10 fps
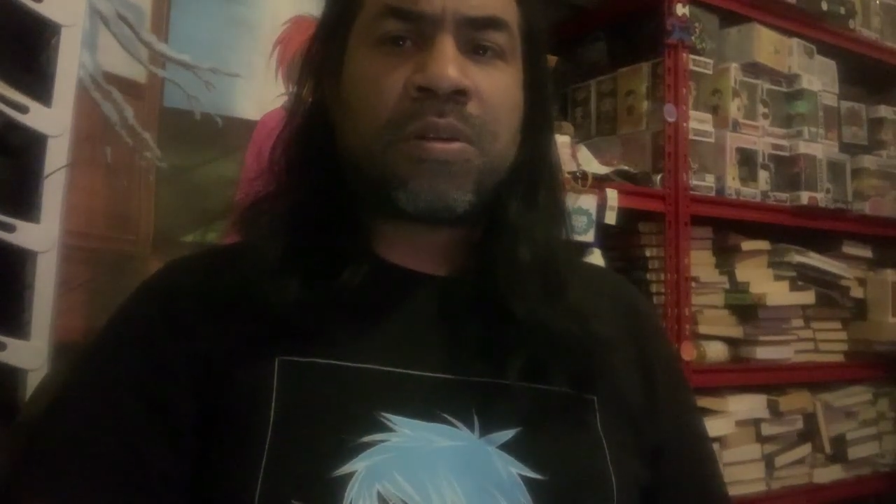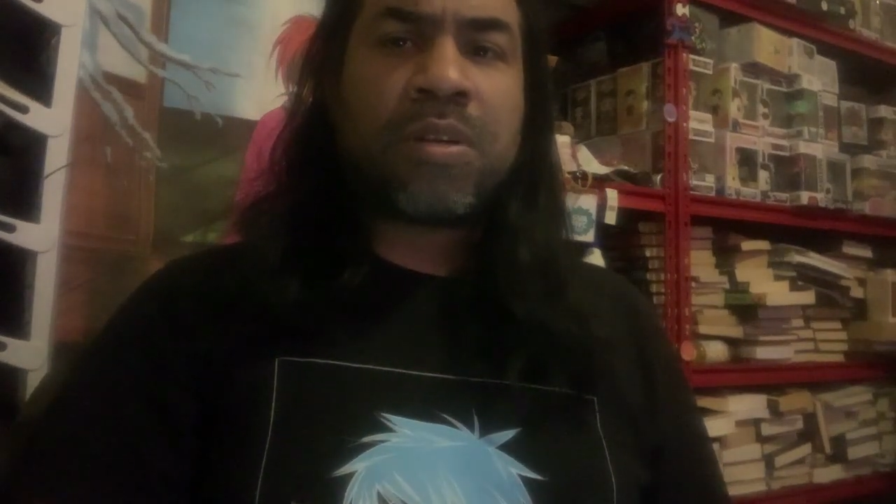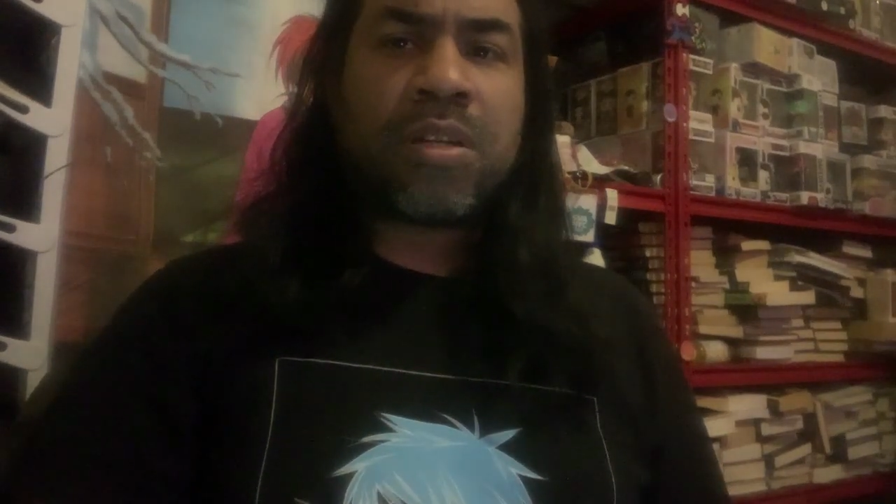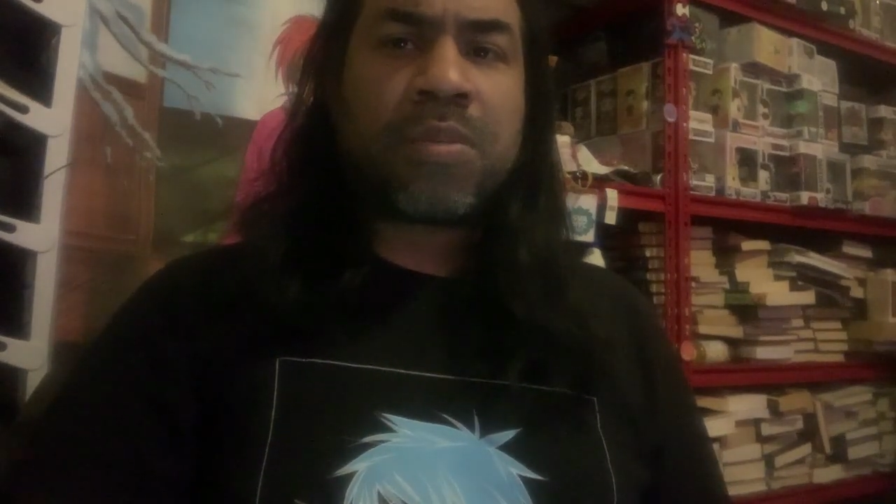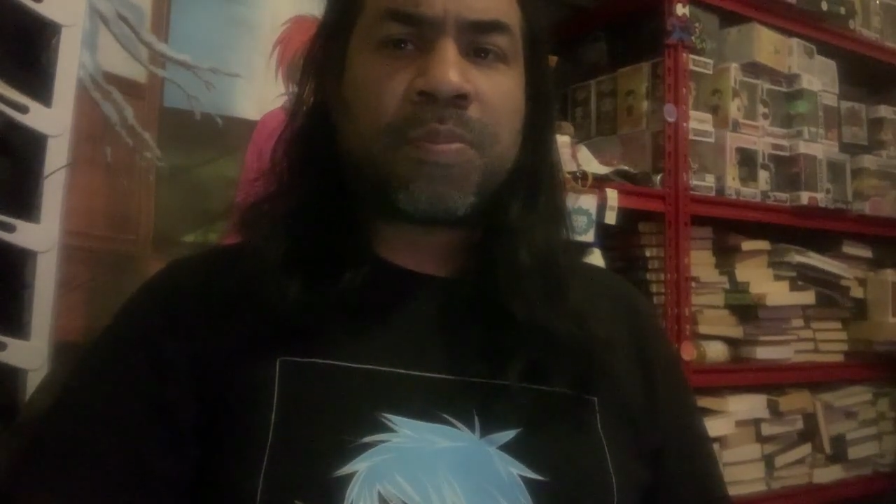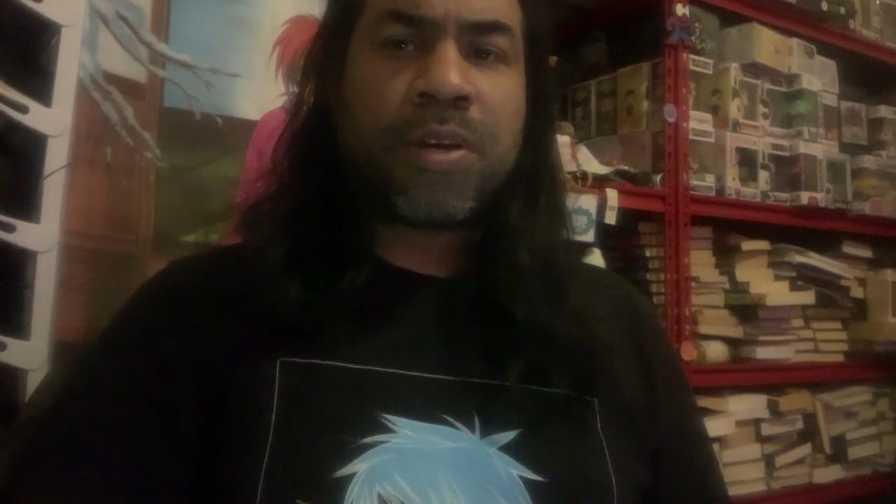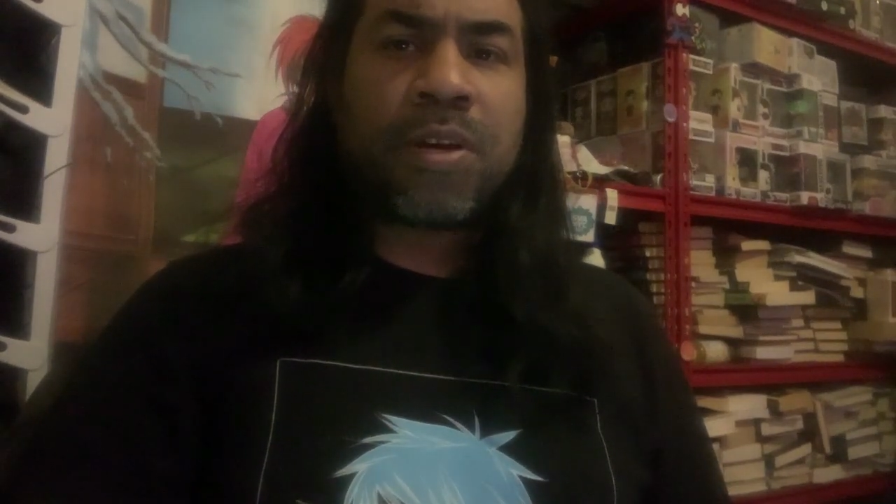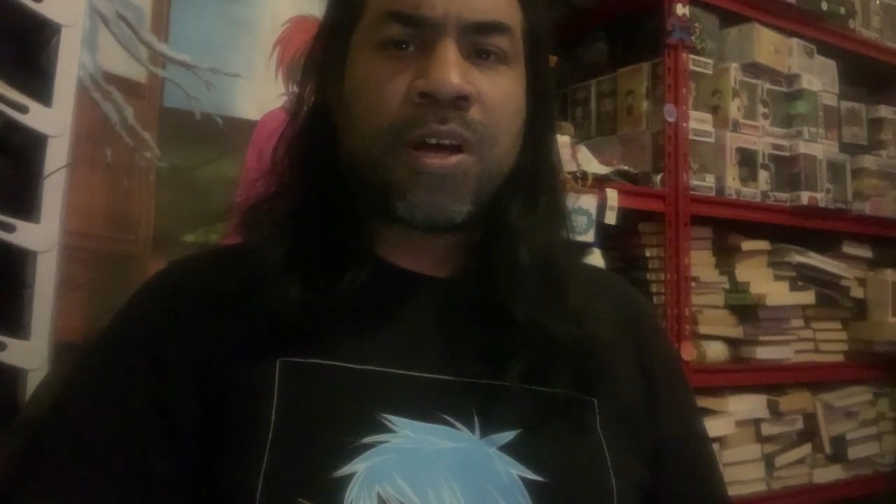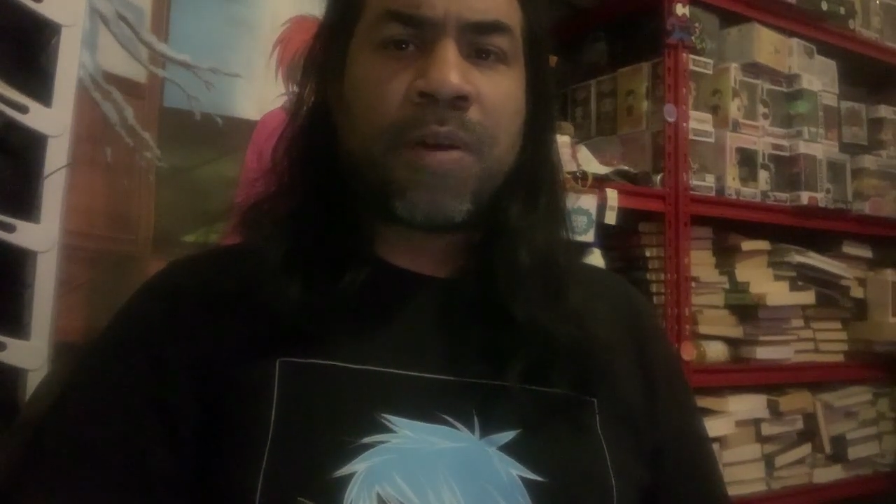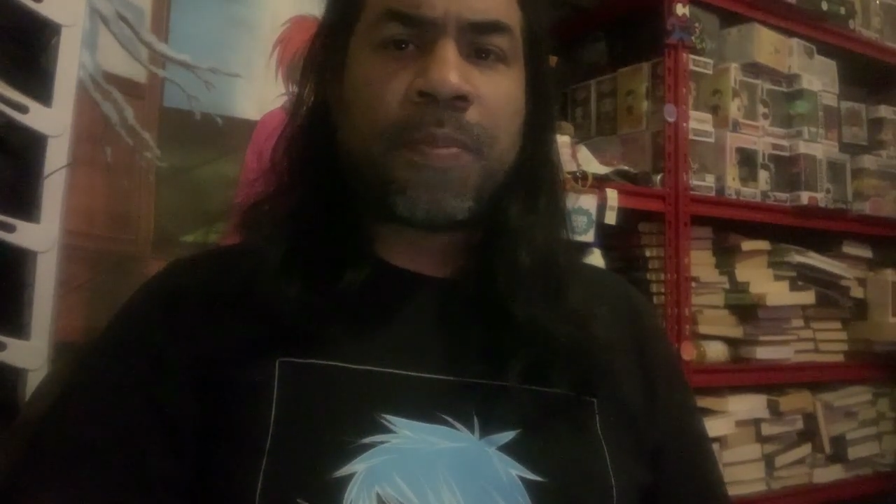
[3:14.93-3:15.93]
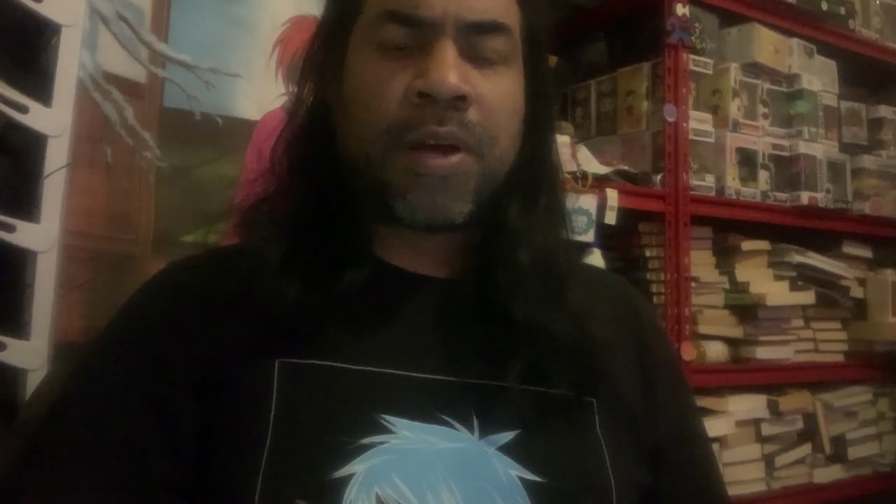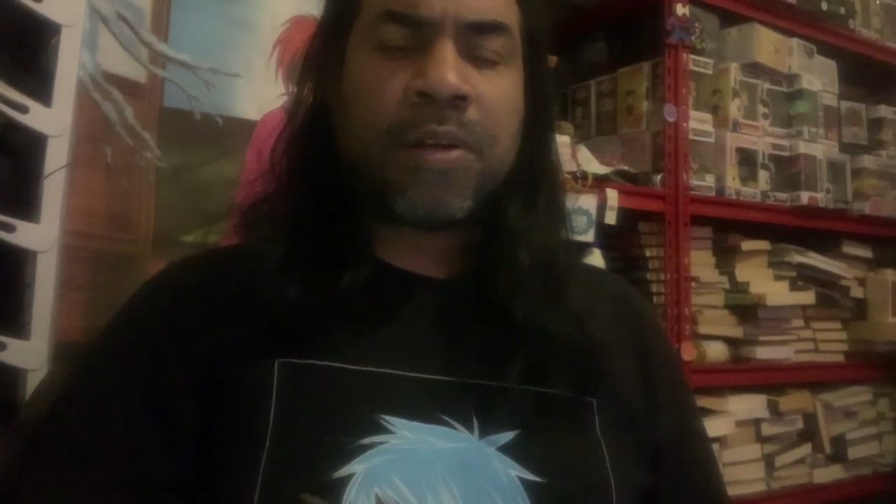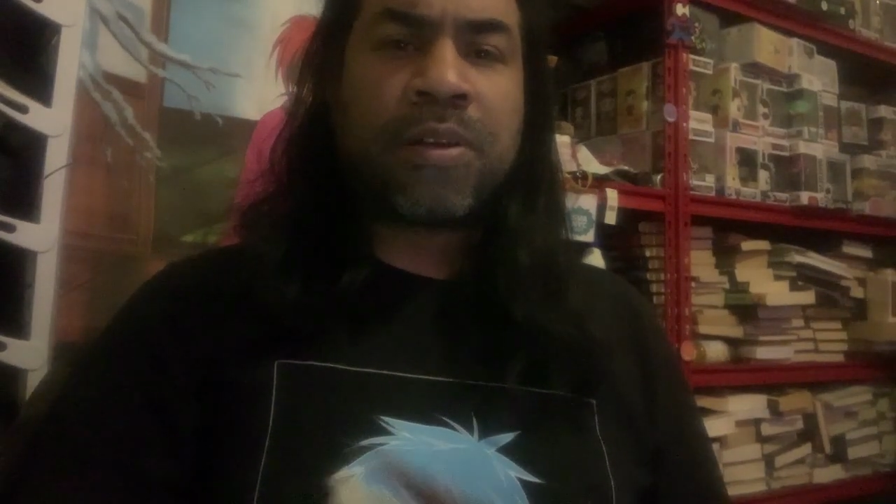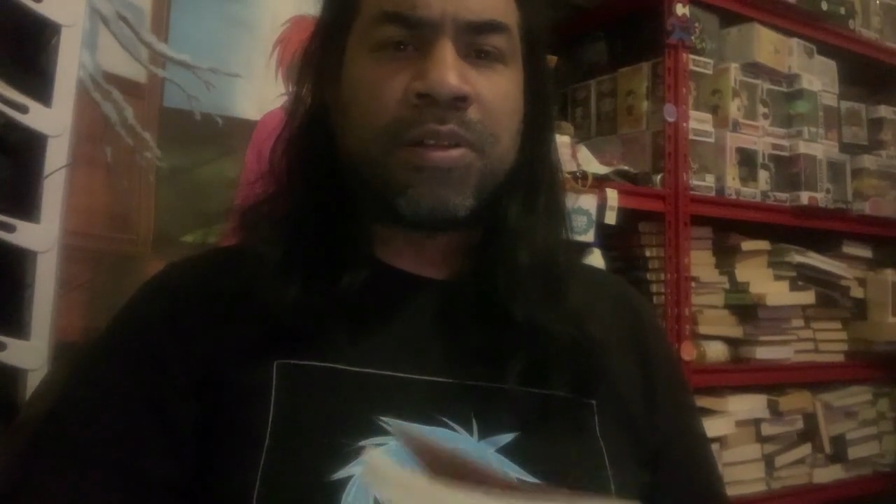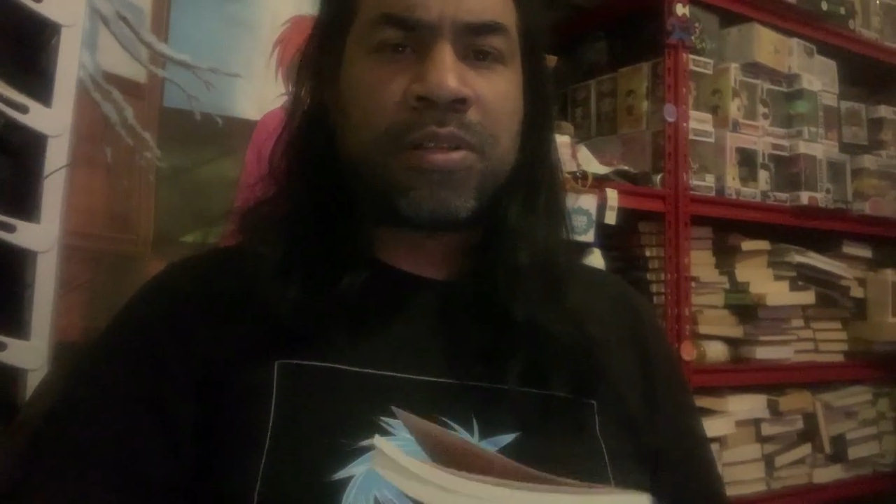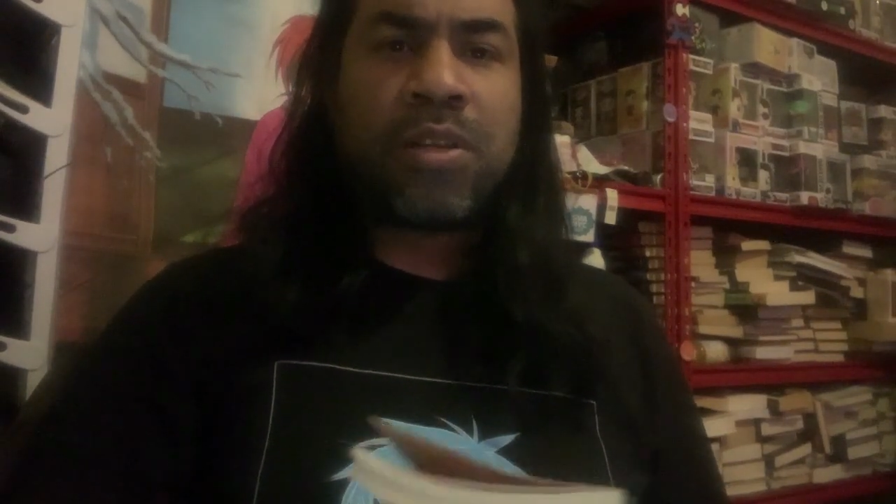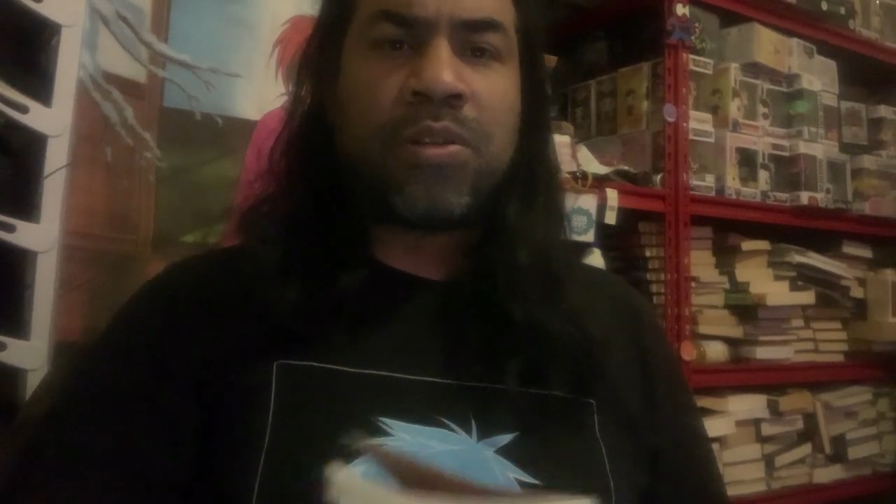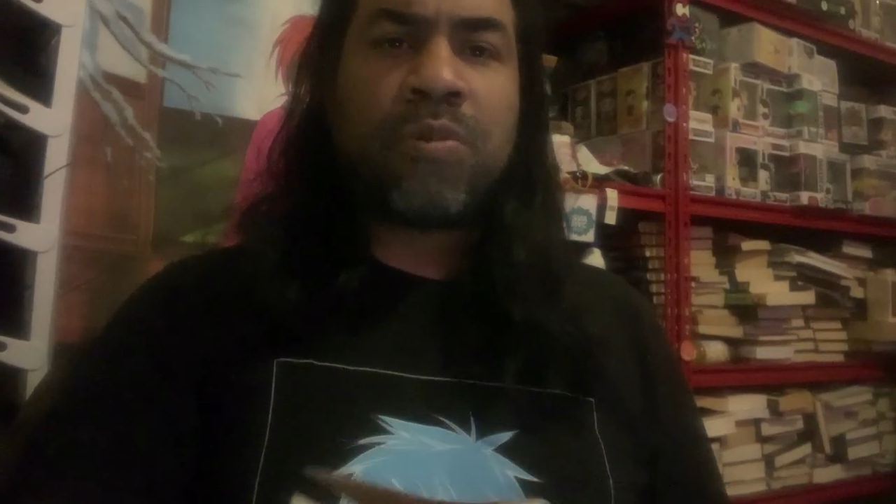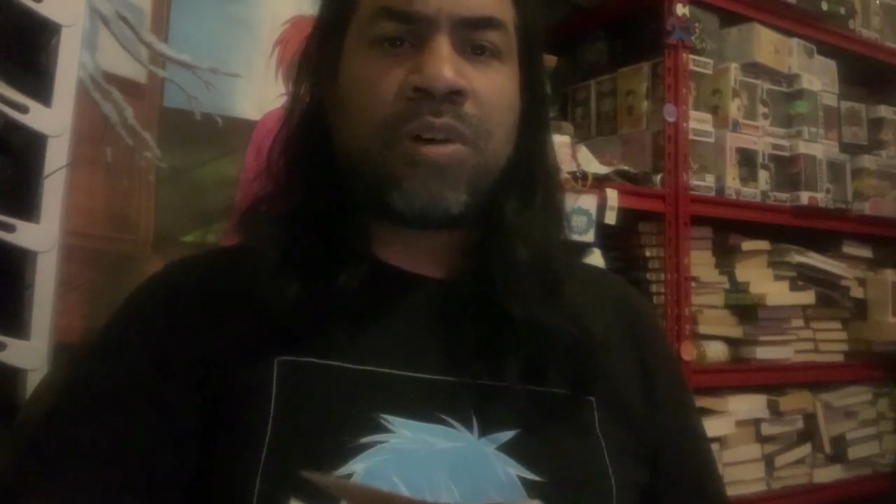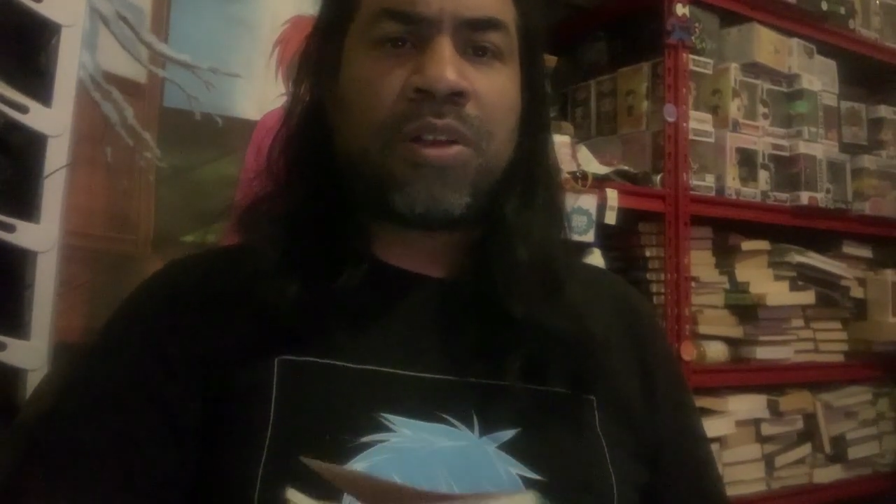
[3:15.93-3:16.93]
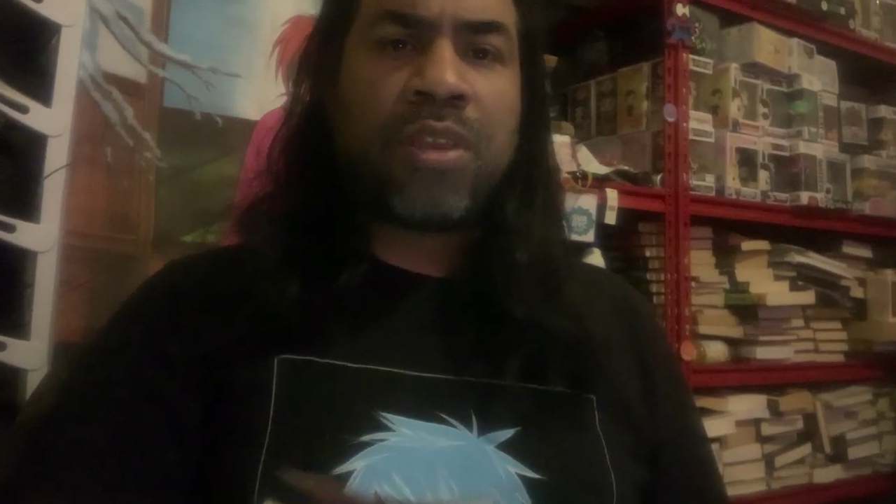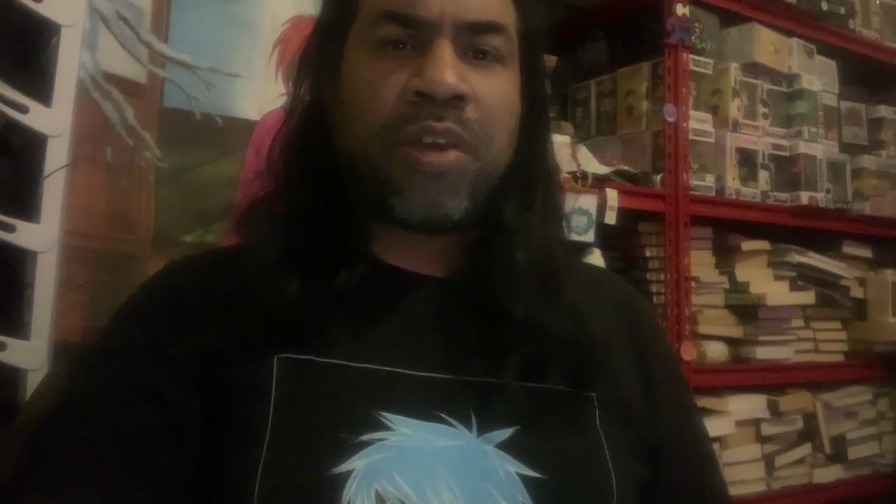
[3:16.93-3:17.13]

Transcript: to just pick up and continue on